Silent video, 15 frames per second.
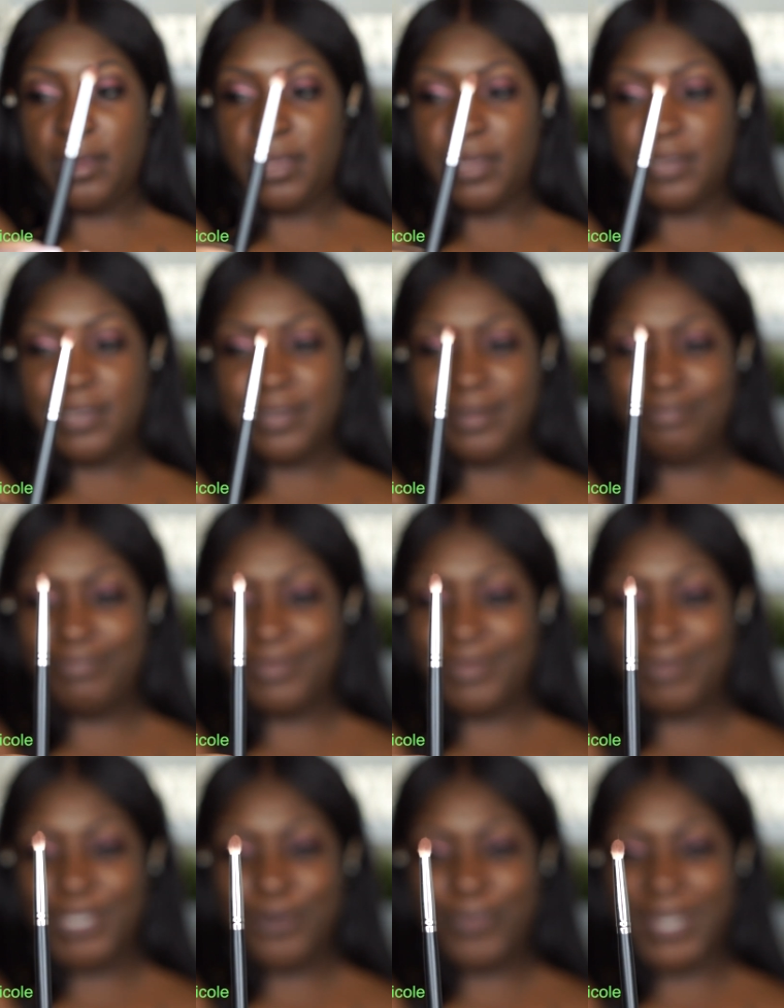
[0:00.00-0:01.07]
It's a
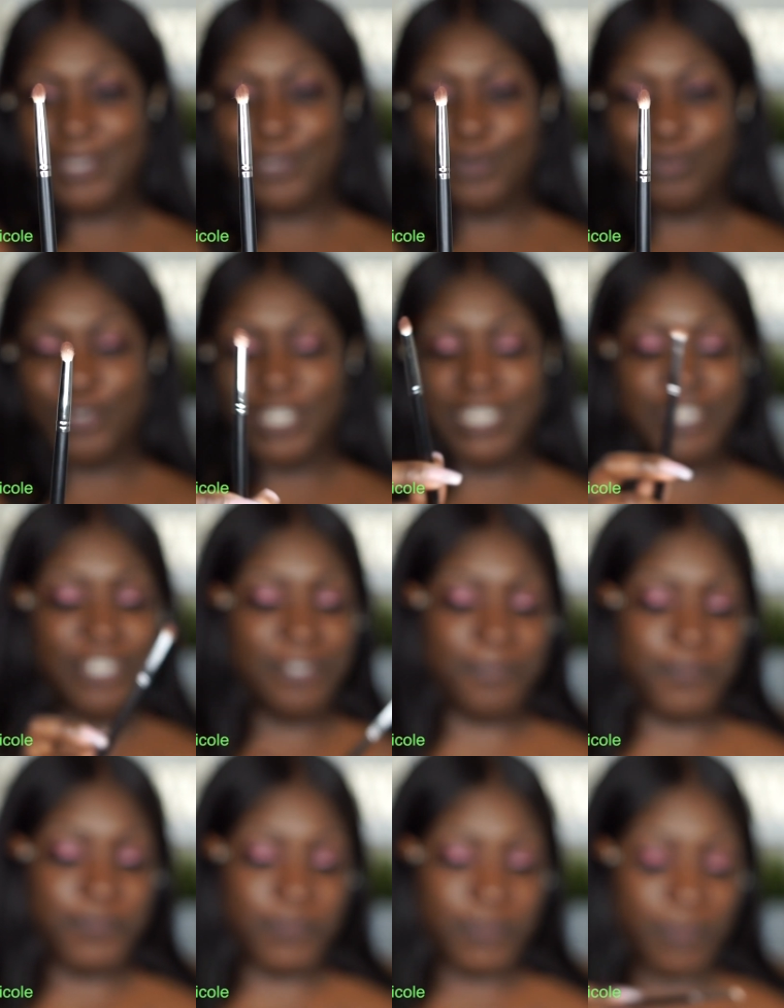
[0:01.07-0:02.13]
little pencil brush,
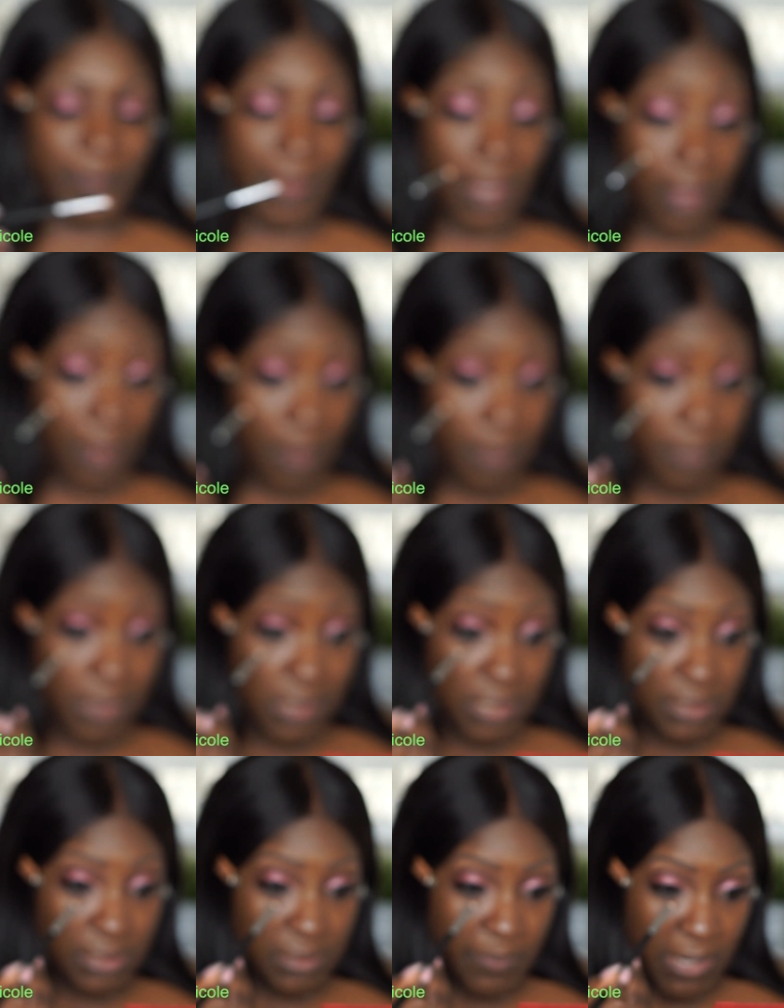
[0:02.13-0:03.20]
but
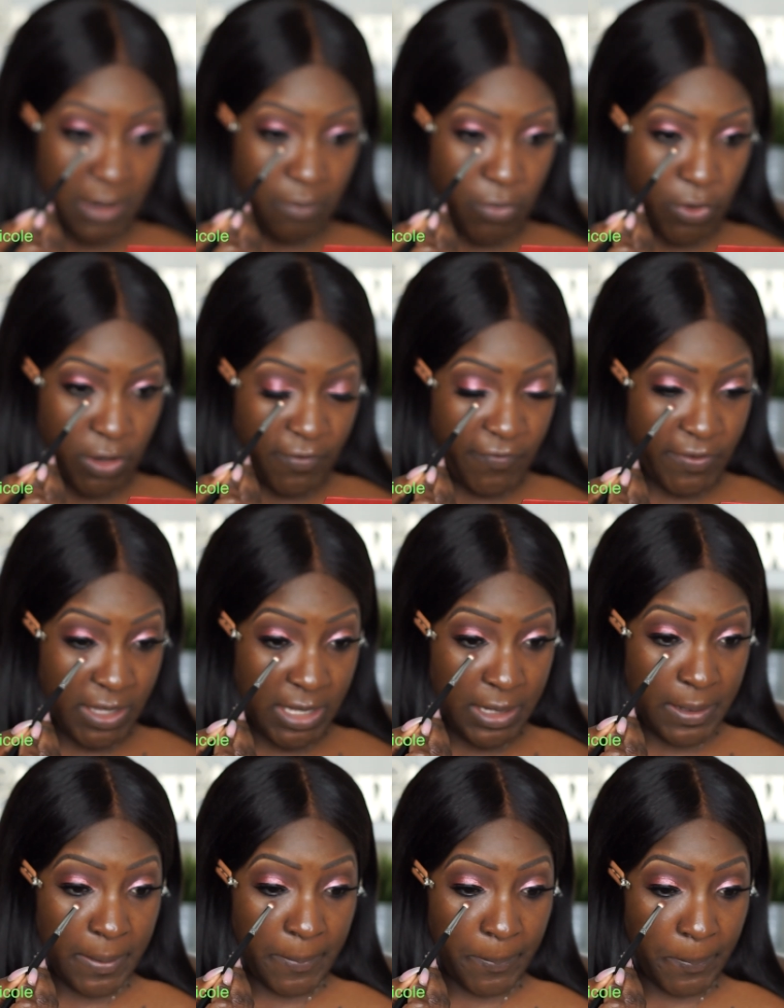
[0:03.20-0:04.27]
this is by Morphe.